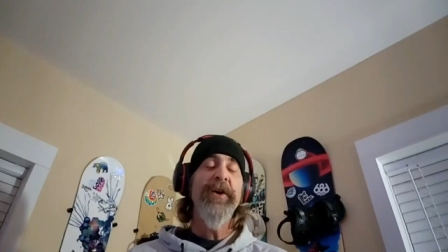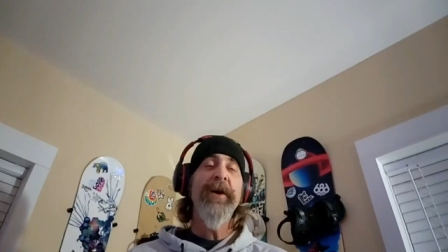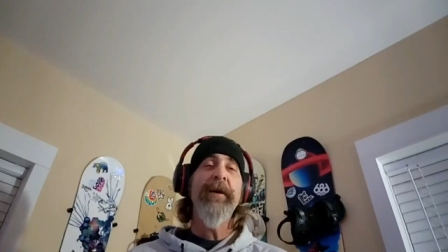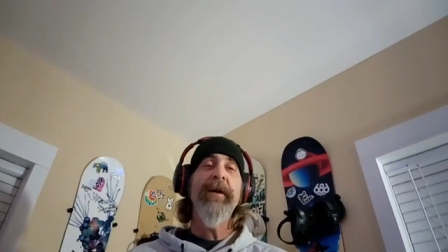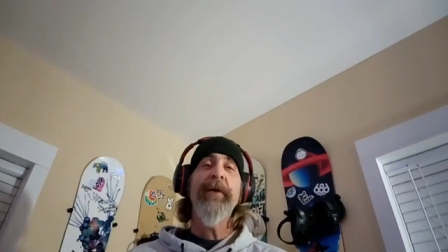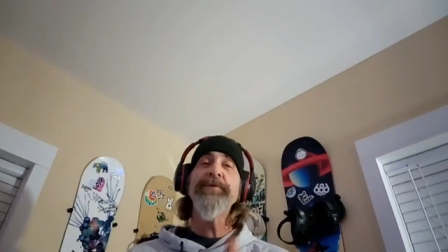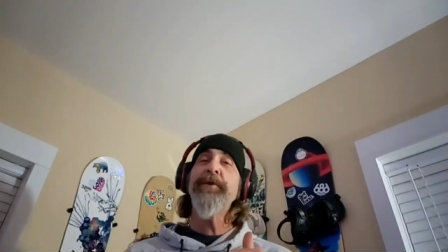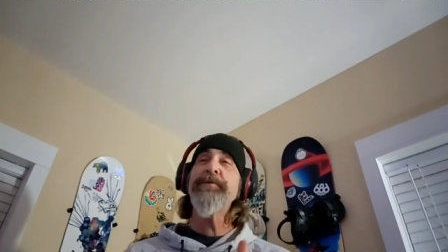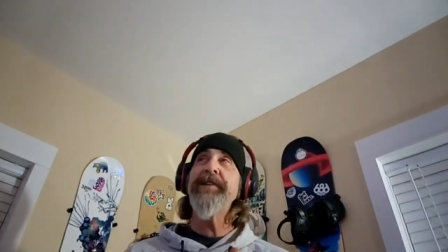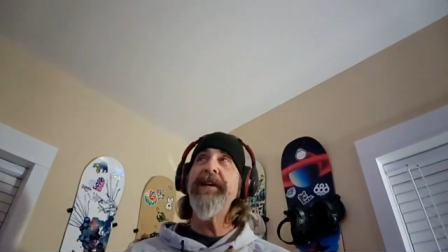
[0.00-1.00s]
You know, I
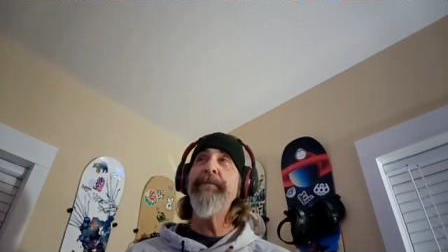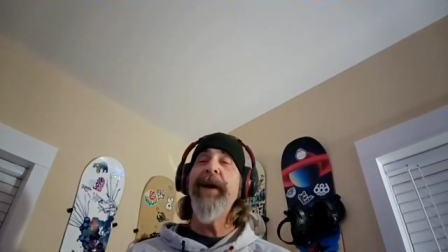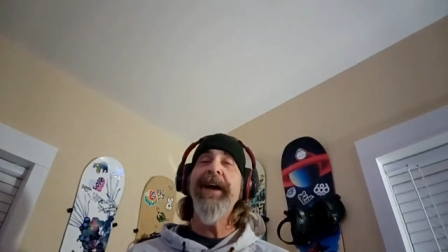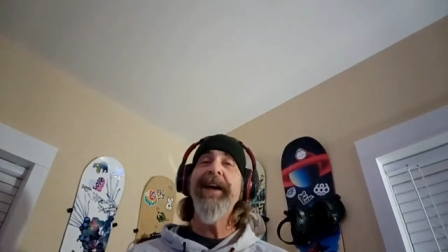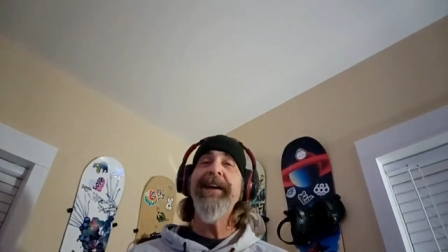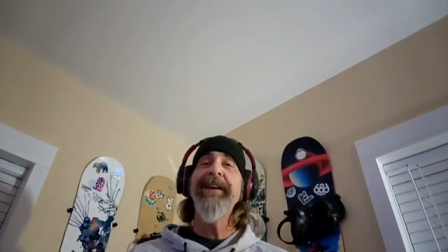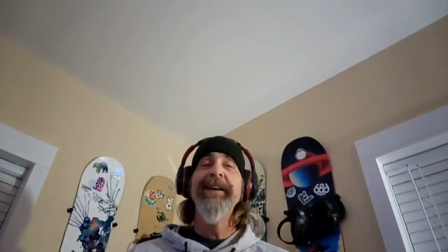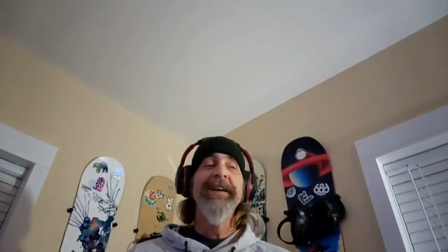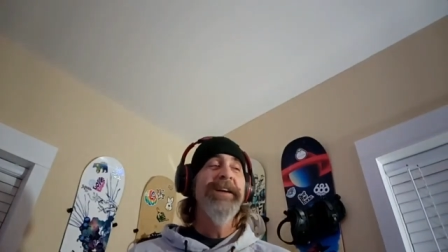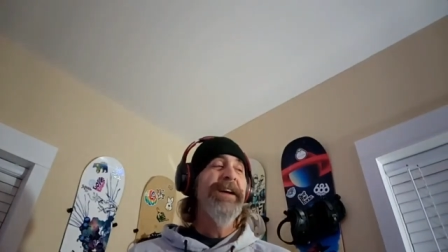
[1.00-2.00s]
was on
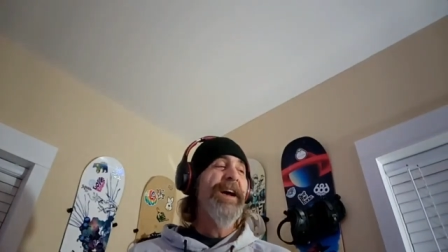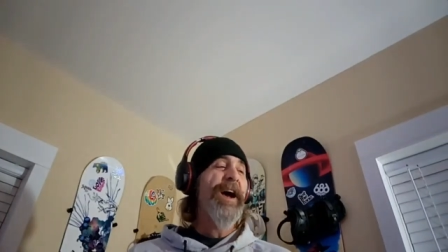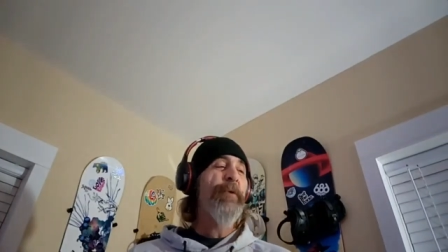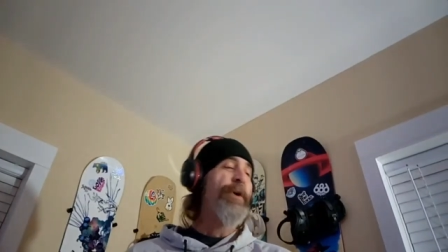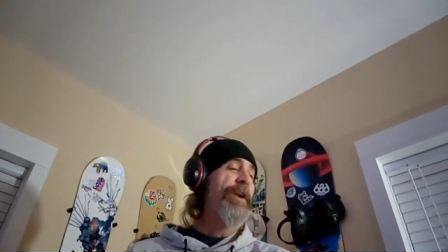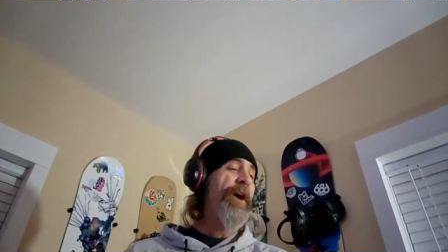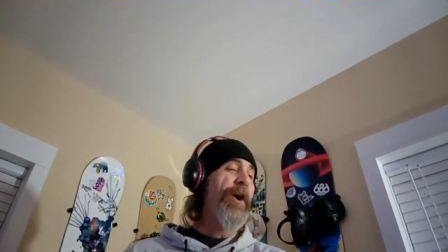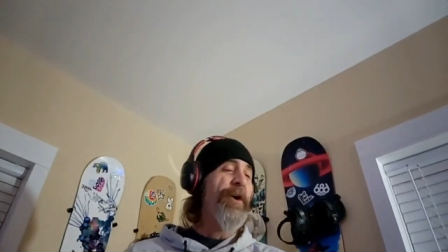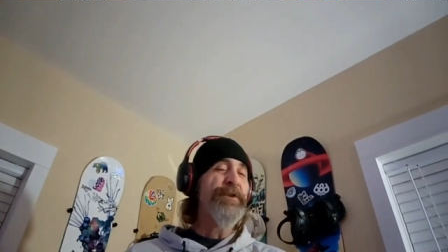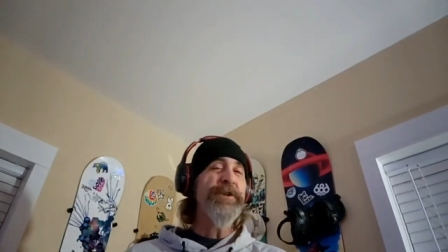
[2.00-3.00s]
CBay. I won
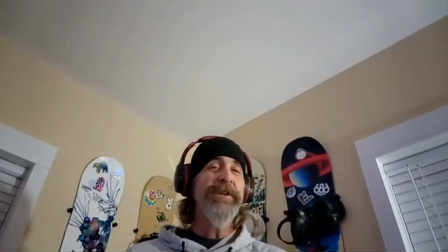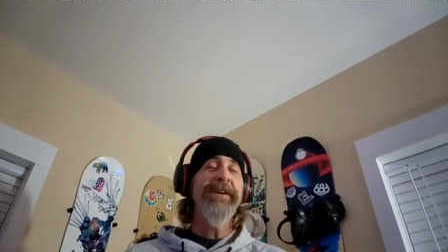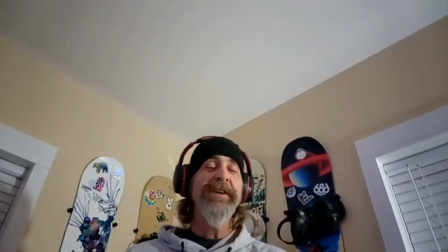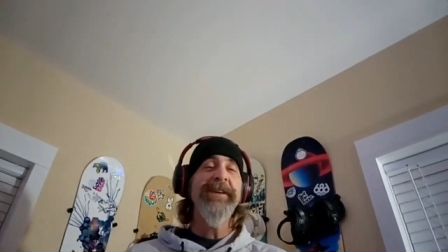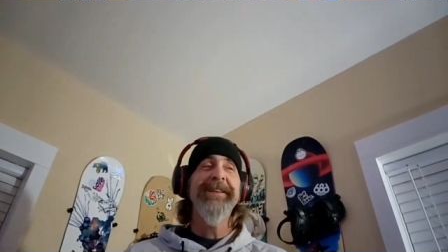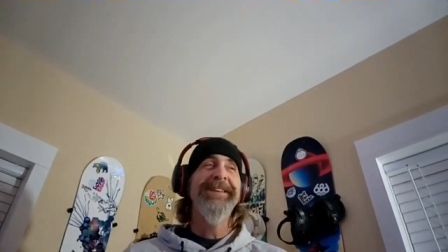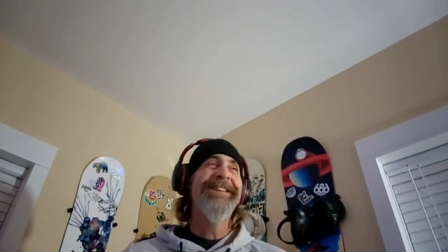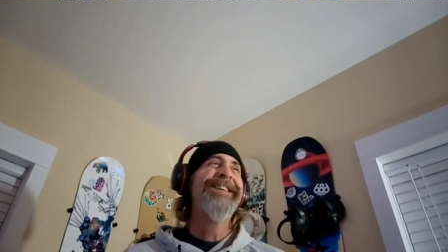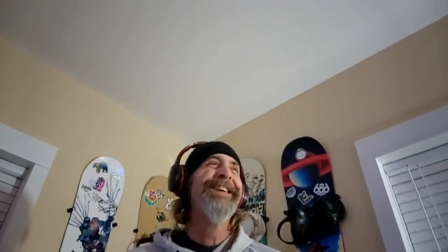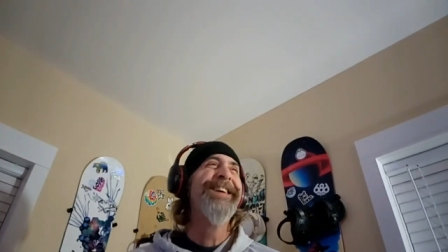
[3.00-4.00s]
the auction.
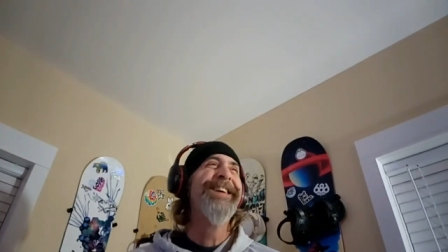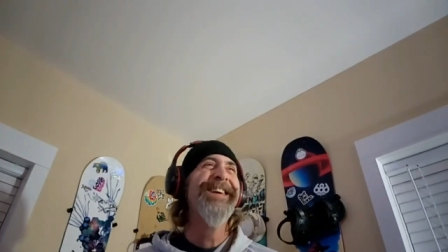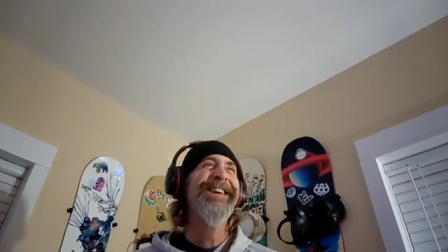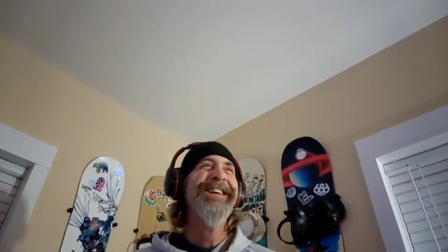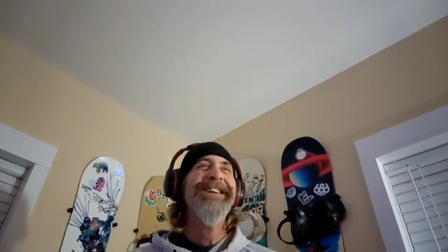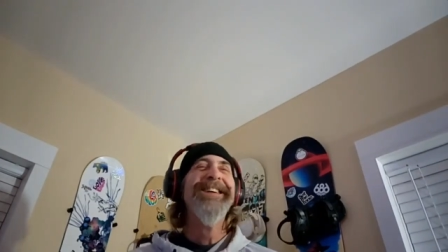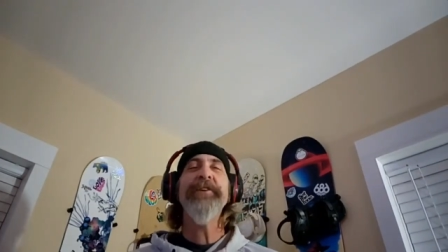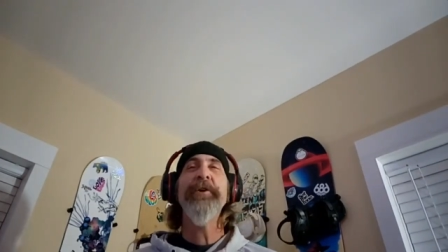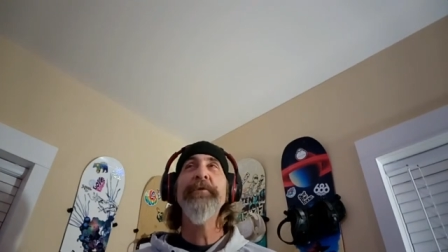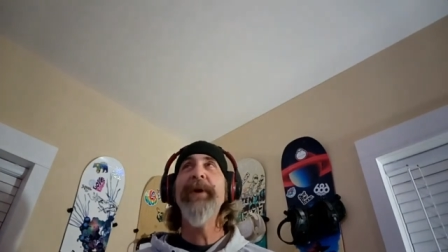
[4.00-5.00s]

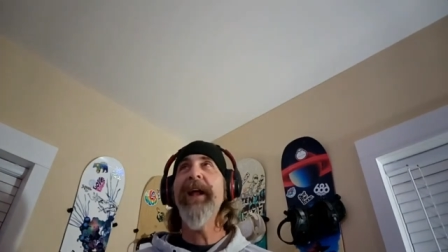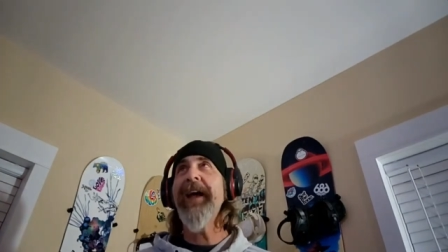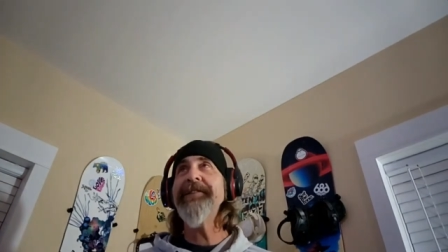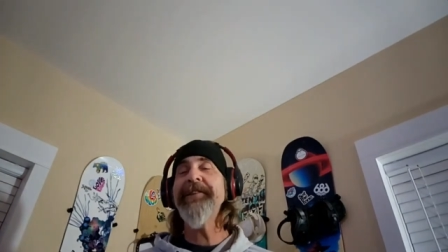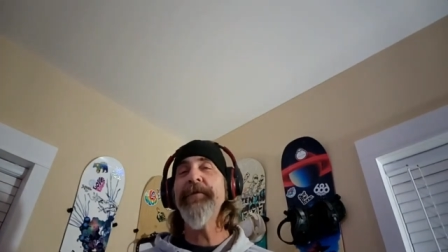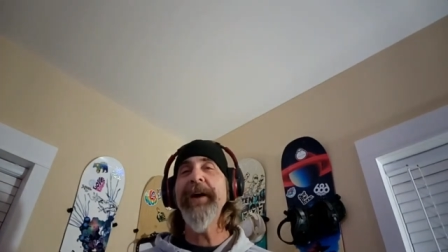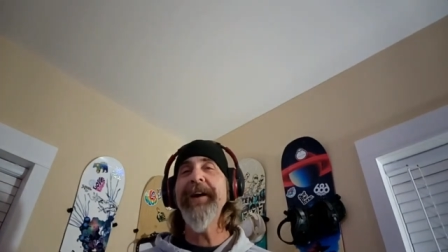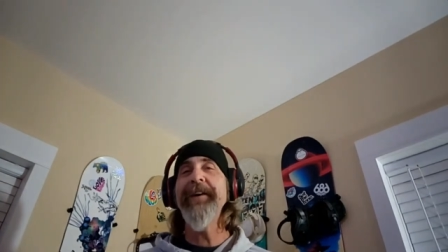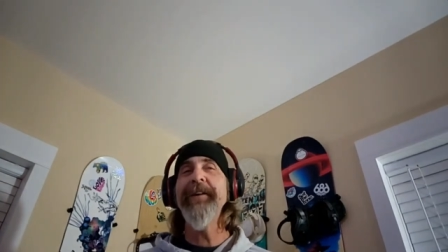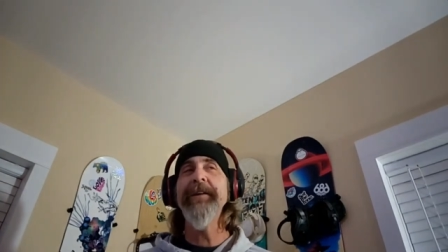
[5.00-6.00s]
So, but I can't send them
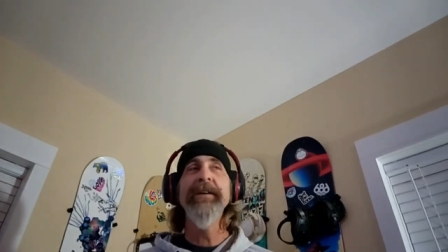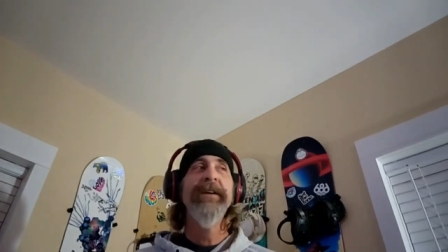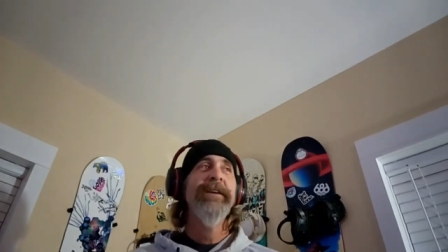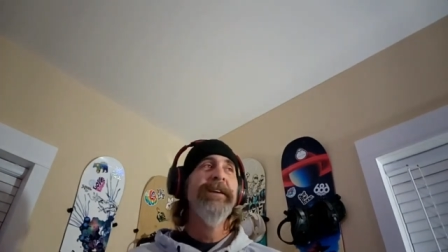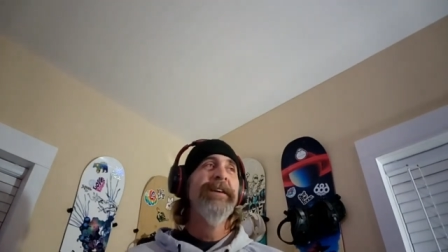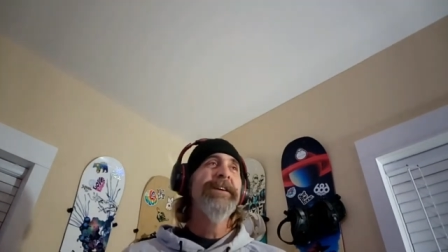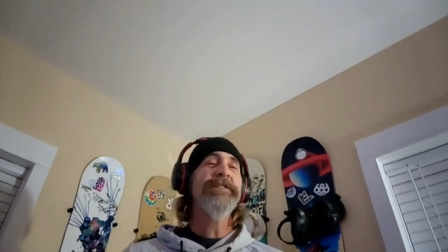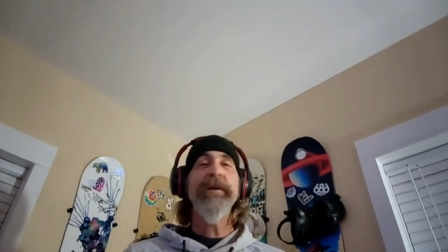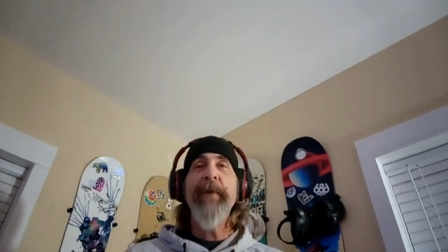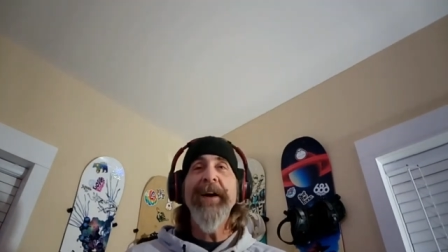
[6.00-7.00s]
here
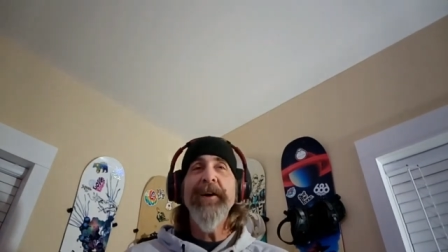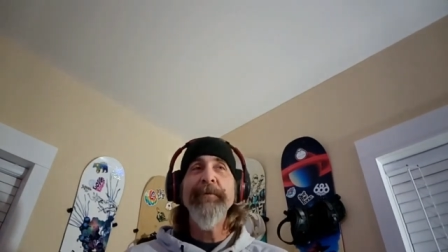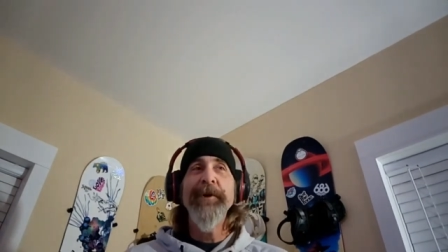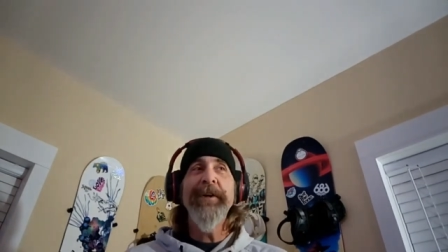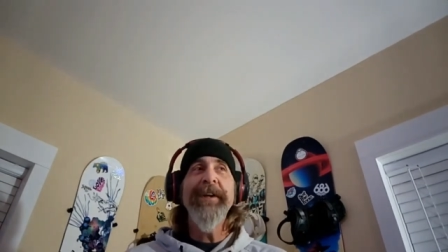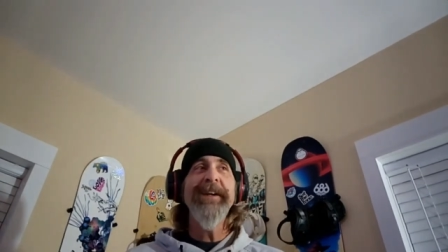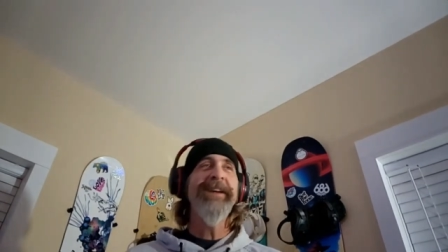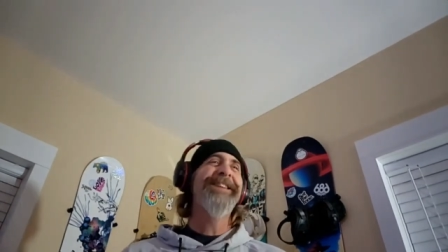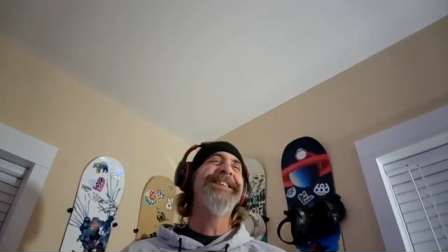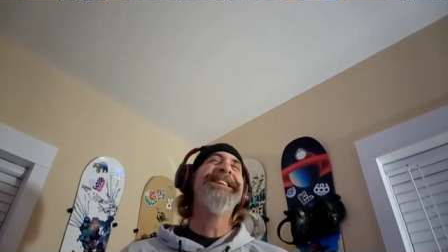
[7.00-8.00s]
because they might come
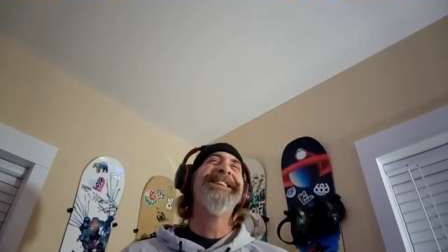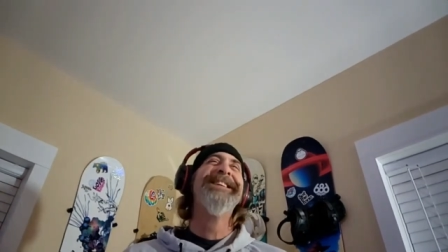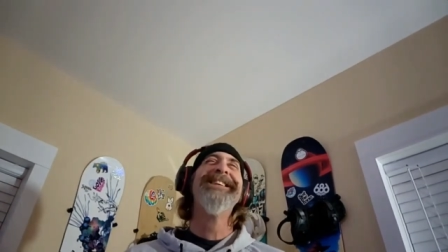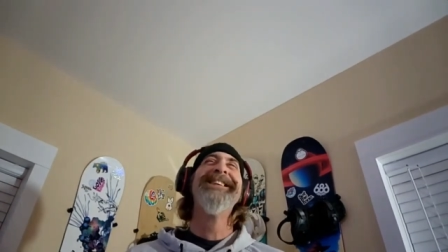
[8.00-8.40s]
looking.